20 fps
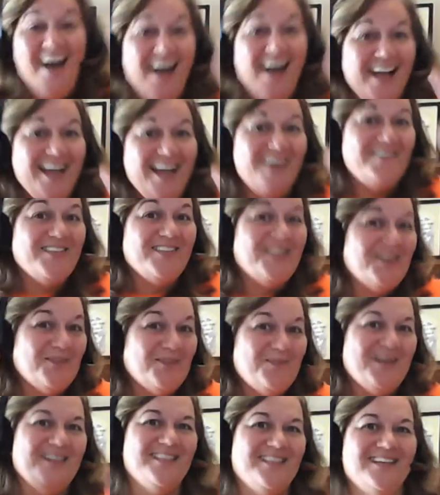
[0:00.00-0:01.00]
I have a little
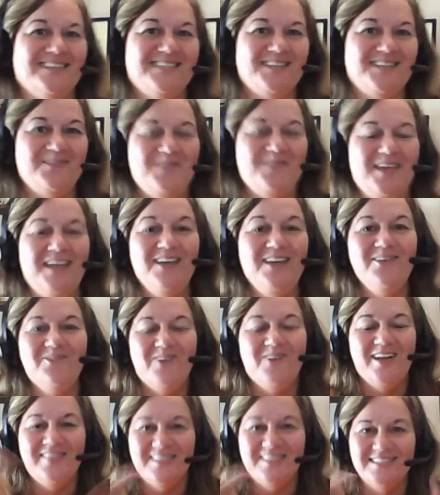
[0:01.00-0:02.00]
bit of this in me
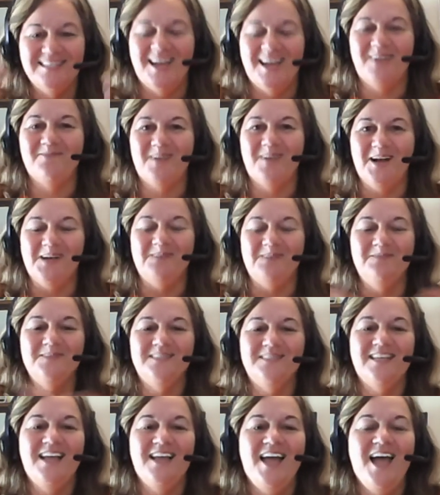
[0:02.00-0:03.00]
when the time
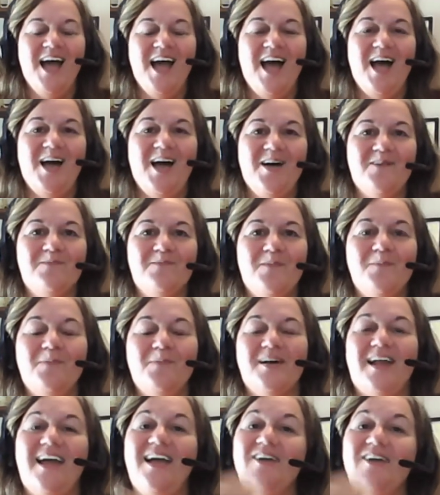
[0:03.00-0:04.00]
comes,
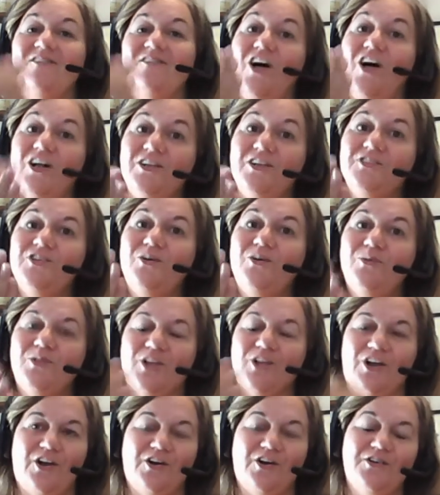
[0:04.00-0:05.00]
but I have also
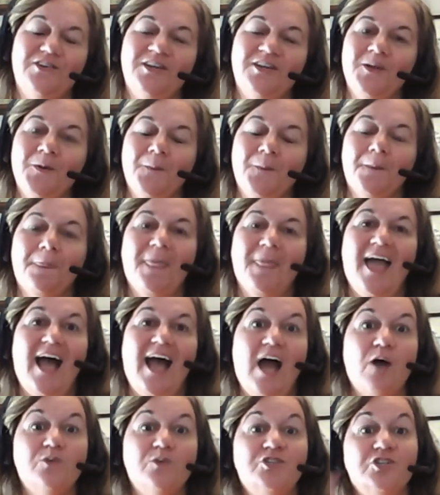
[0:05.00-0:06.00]
learned
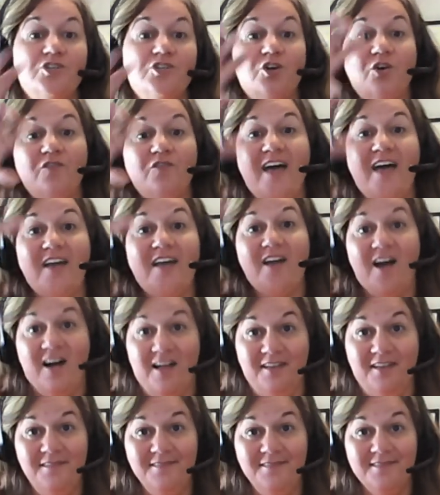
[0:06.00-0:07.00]
how to turn that
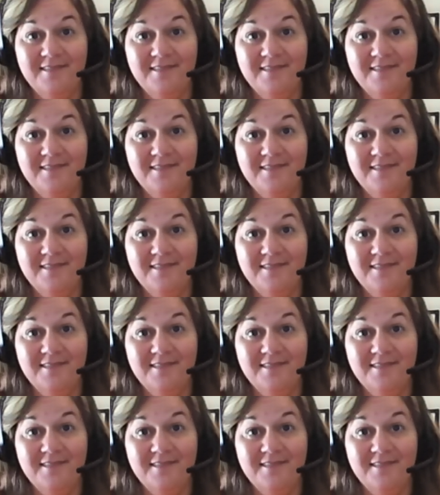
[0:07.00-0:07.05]
on